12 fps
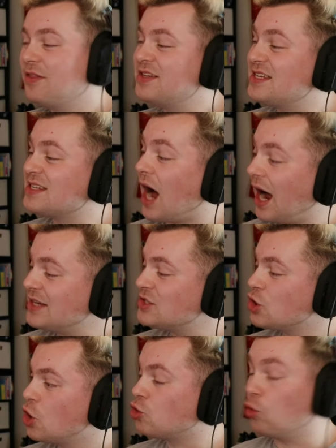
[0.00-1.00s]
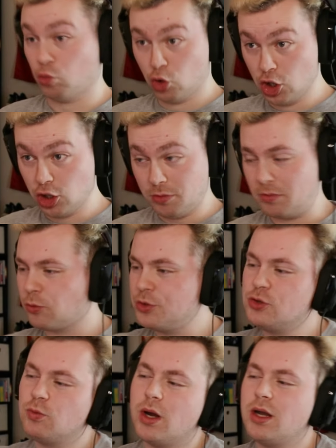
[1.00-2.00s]
This is Ice Cream. 3,
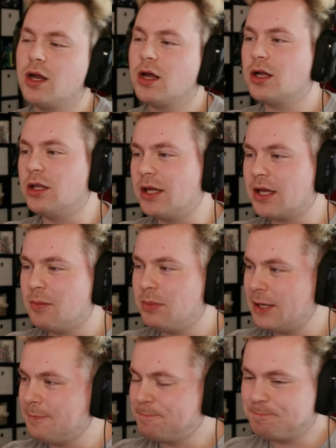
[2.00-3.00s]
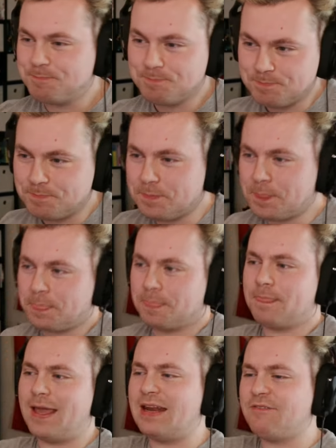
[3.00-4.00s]
2, 1, click play.
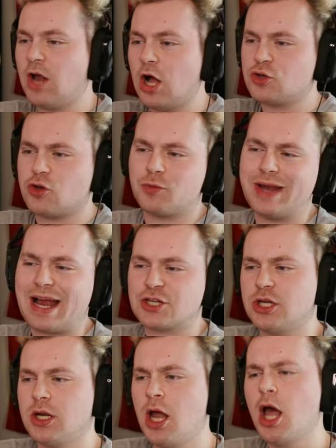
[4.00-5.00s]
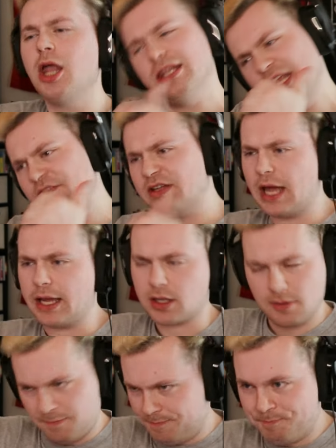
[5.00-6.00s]
And if y'all enjoy the reaction, leave a like.
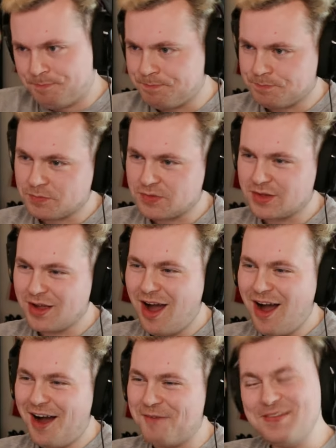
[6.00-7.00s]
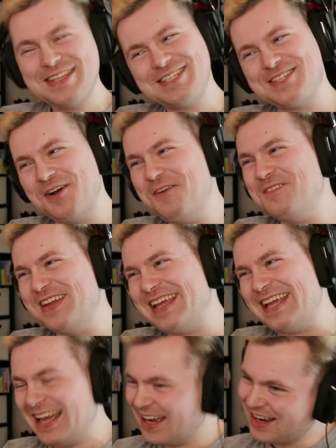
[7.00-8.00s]
Miss Somi?
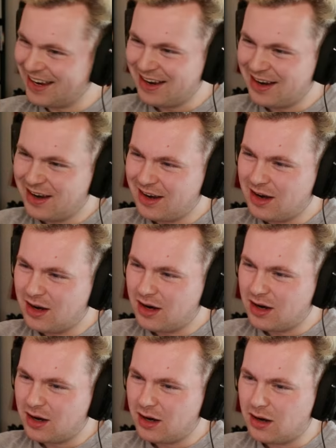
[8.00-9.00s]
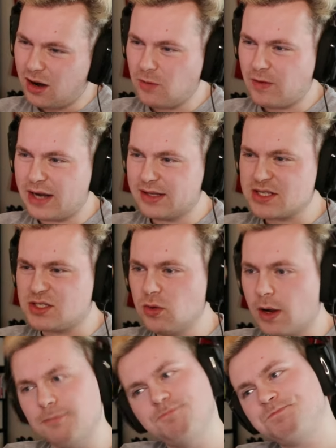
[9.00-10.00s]
All right, let's do
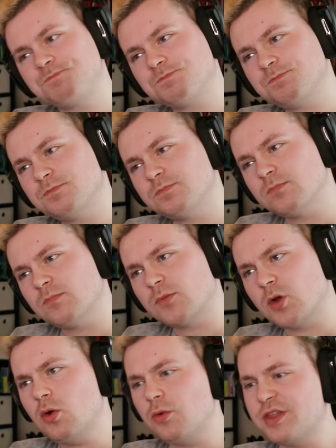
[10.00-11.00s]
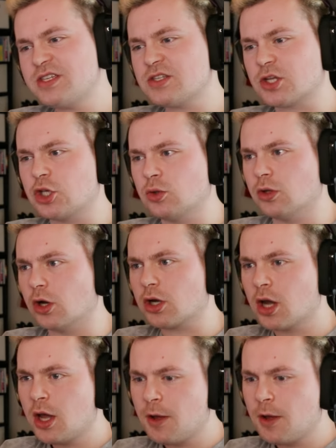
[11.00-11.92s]
it. Oh, this is a cute look.